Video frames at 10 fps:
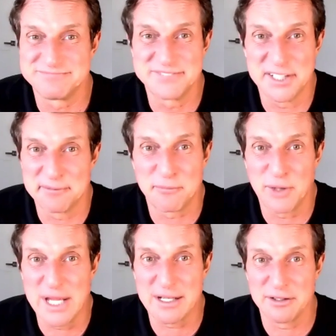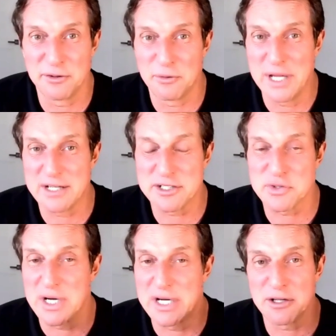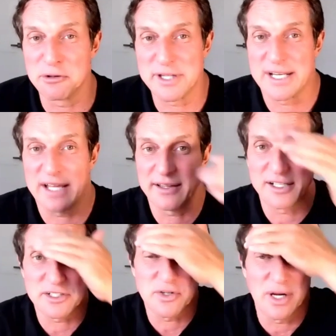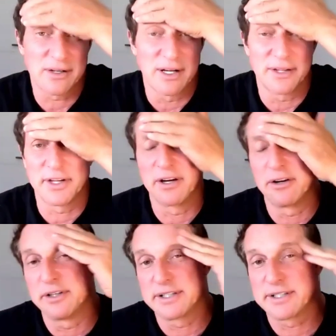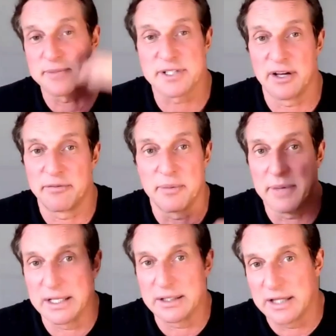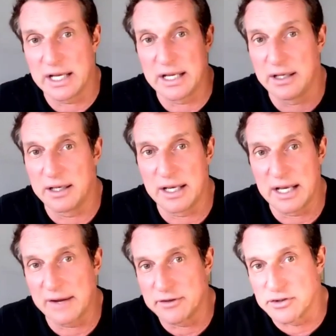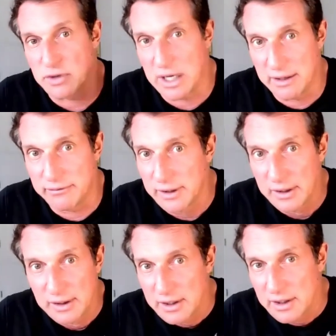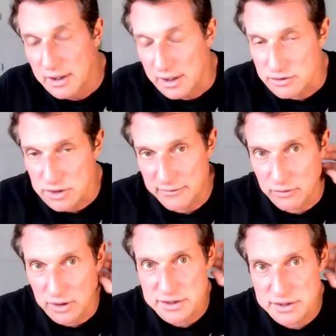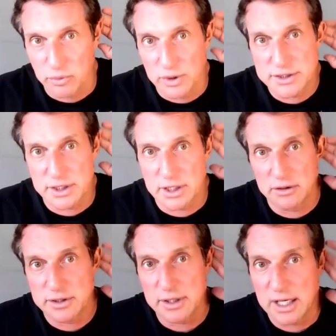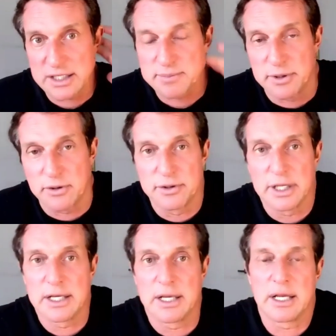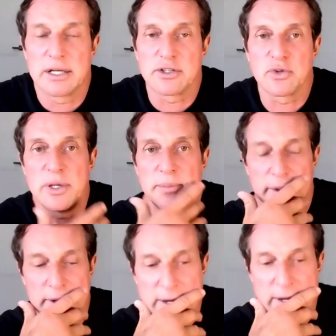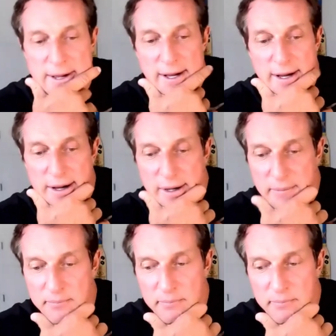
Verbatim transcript: you know, we had a we had a trailer with an athletic trainer out there who did some stuff, but mainly they they'd have to drive, you know, drive across the bridge and go to the hospital to get any kind of treatment. Um,